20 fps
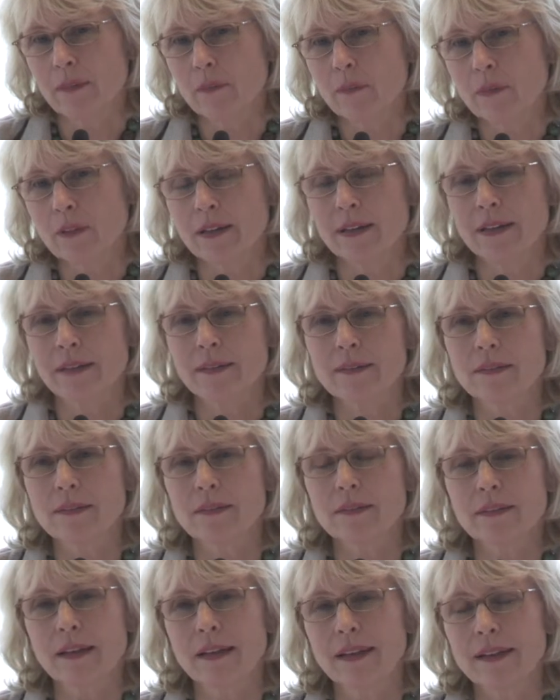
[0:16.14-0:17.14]
implants,
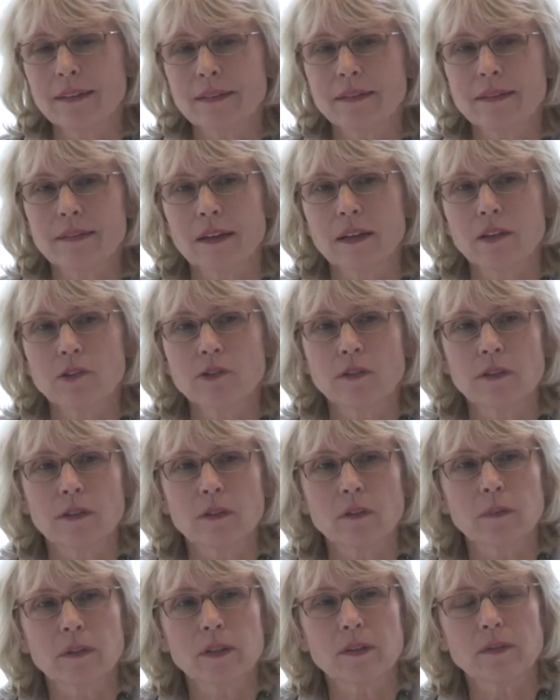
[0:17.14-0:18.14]
setting the stage a
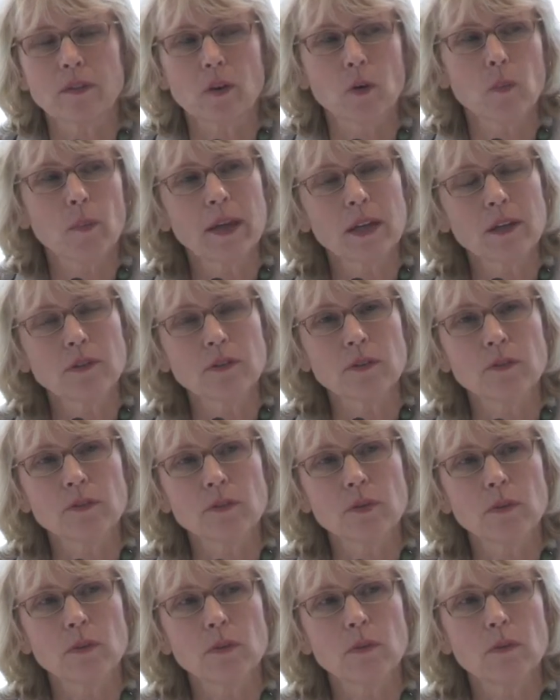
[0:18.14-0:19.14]
little bit so
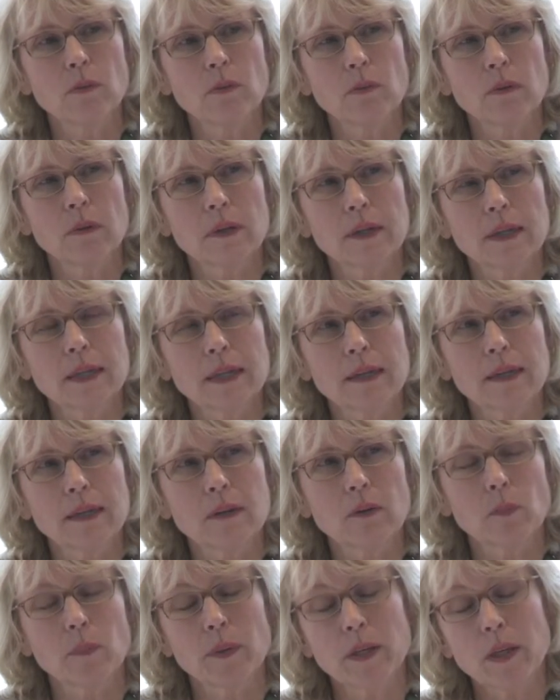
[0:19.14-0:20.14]
patients who,
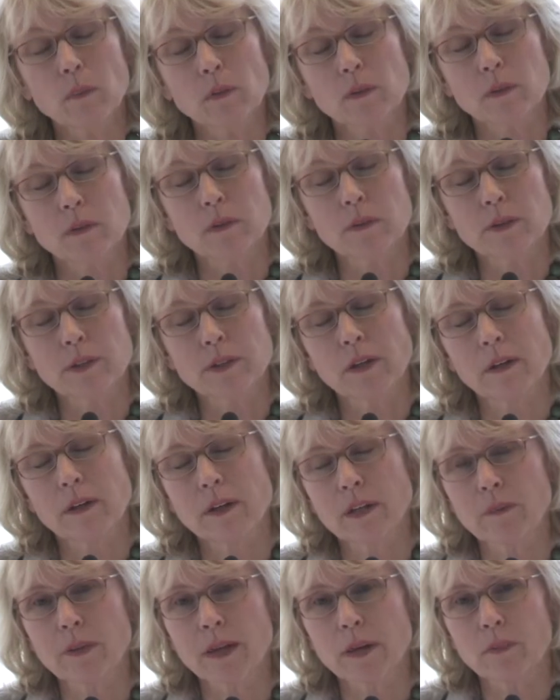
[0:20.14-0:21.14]
or people who are
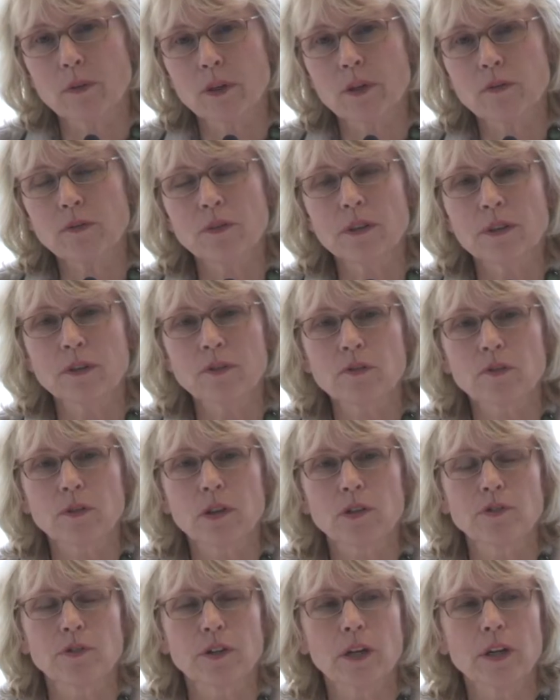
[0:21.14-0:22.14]
talking about breast
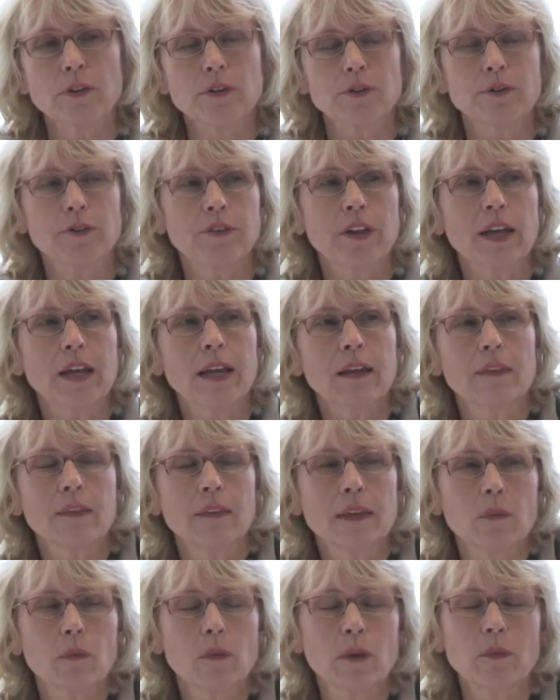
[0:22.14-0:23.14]
reconstruction
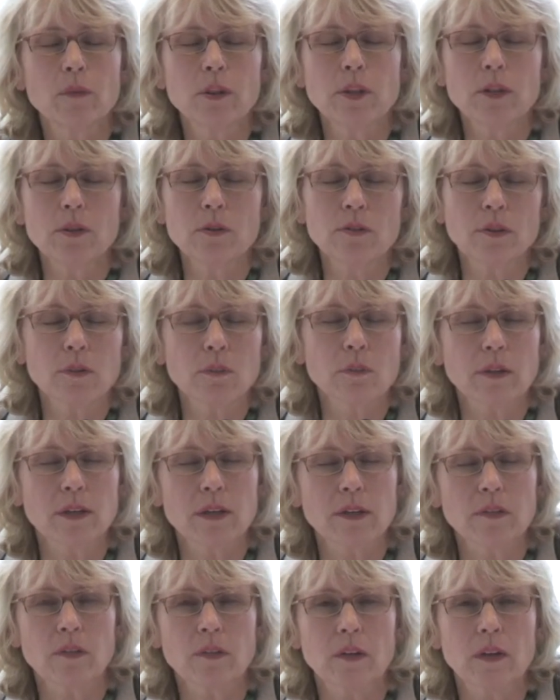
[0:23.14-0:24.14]
understand that when we use
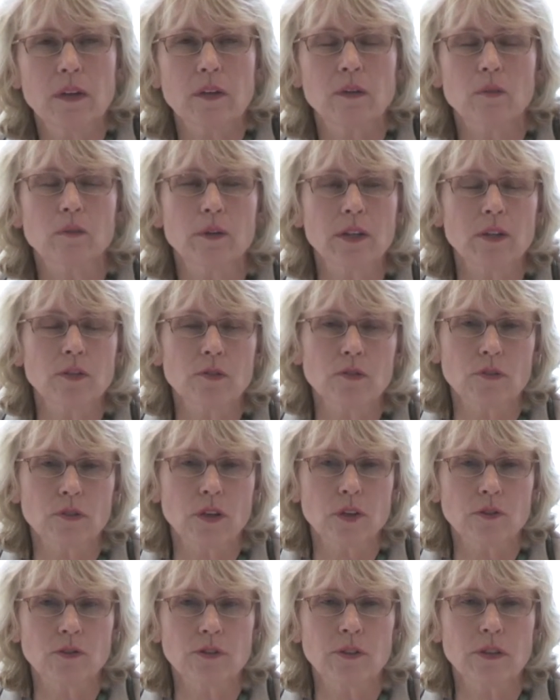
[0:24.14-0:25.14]
implants in
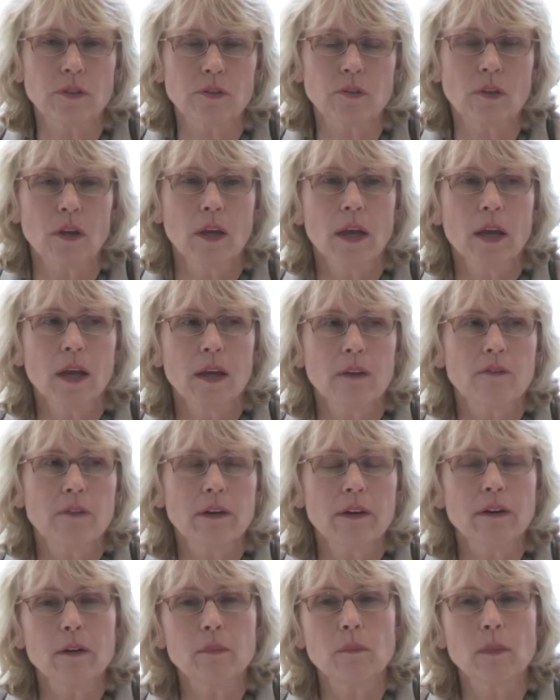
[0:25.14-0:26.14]
reconstruction, it's
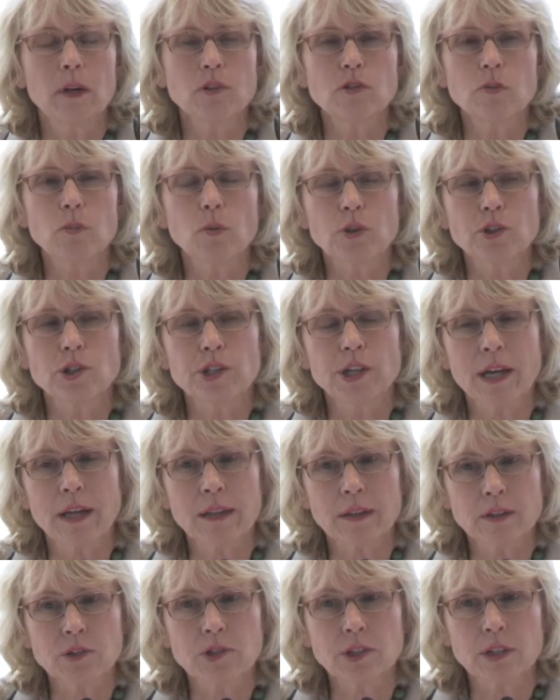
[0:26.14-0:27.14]
very much more
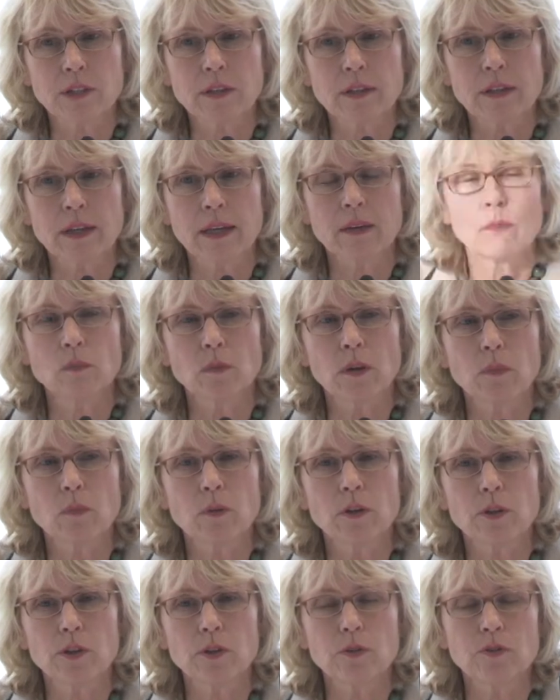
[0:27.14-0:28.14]
challenging than when
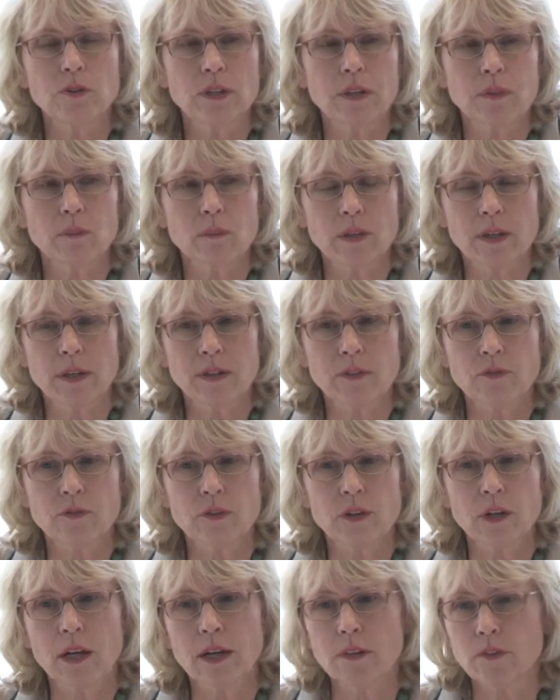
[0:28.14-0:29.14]
we're using implants
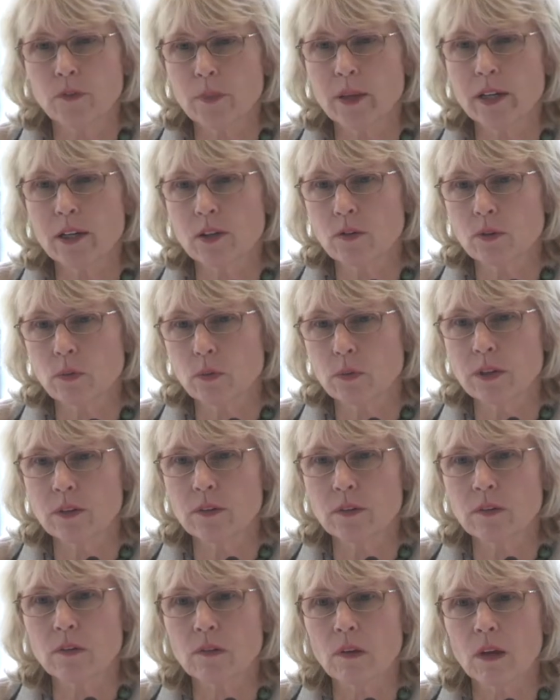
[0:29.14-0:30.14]
for cosmetics
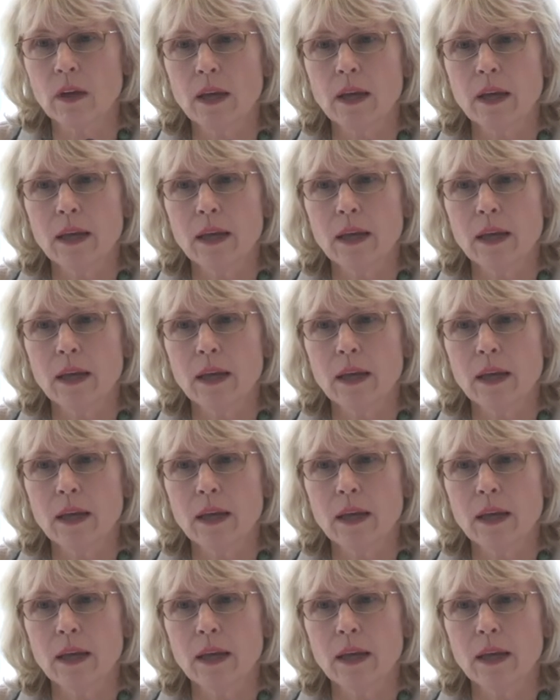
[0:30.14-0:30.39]
reasons.